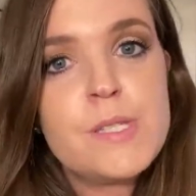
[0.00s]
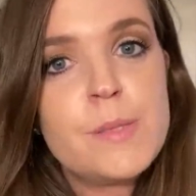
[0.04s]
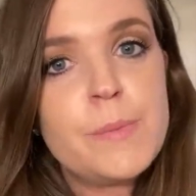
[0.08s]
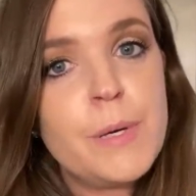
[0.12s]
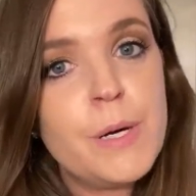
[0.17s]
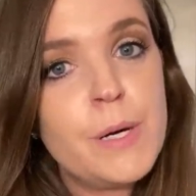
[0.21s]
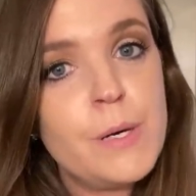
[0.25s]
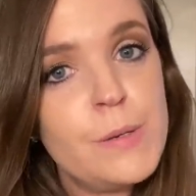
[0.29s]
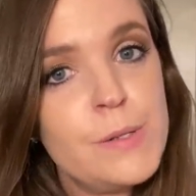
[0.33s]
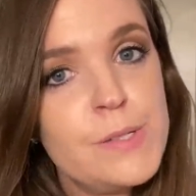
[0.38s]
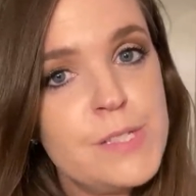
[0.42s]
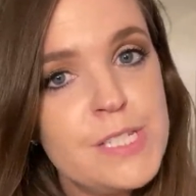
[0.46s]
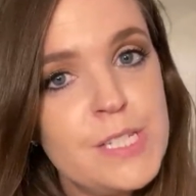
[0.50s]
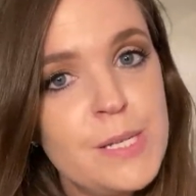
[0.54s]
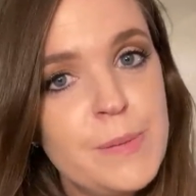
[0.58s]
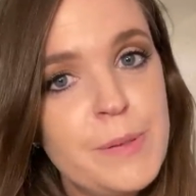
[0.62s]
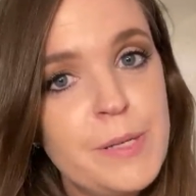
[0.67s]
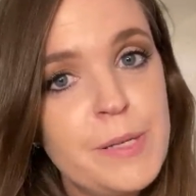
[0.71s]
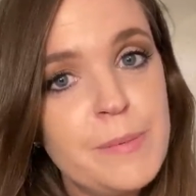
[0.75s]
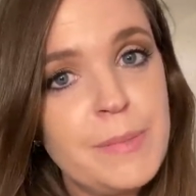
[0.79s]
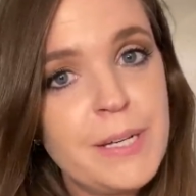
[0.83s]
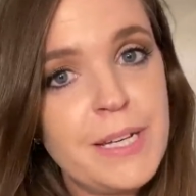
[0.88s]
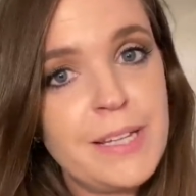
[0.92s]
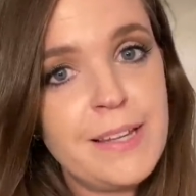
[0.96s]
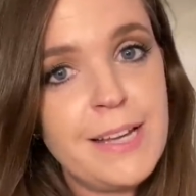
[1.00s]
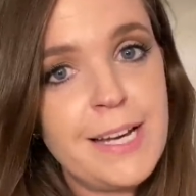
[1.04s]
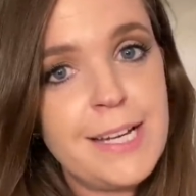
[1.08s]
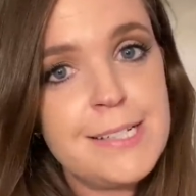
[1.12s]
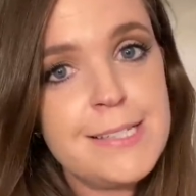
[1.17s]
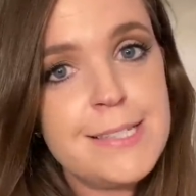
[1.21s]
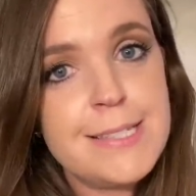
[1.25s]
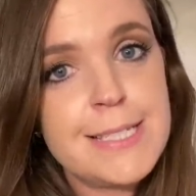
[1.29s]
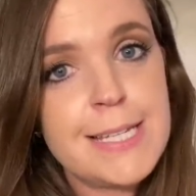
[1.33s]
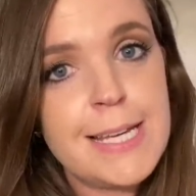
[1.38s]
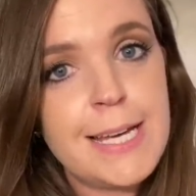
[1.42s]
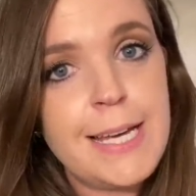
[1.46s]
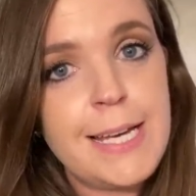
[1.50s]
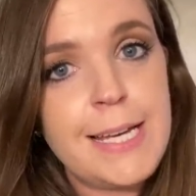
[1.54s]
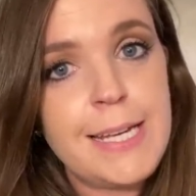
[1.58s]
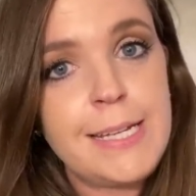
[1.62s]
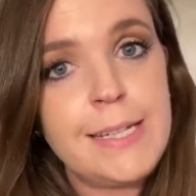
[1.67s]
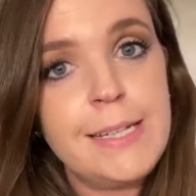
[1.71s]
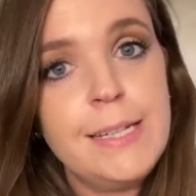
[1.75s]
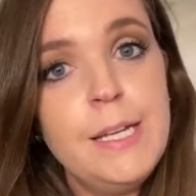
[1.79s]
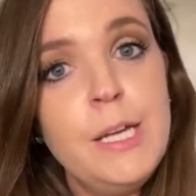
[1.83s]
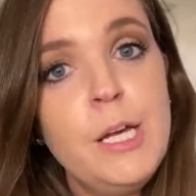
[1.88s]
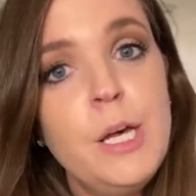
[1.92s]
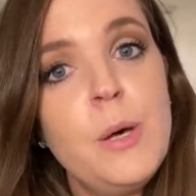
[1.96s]
supposed to be my last
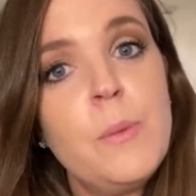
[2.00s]
day,